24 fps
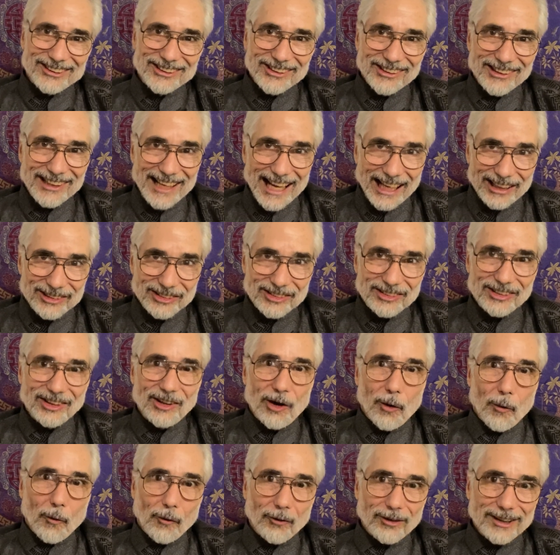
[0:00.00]
your next
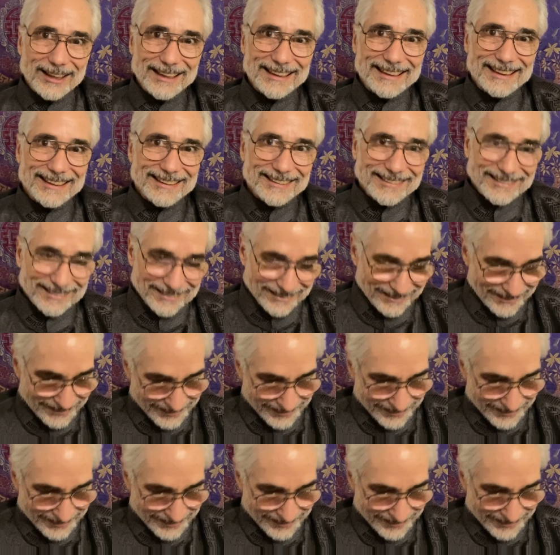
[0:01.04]
goal is?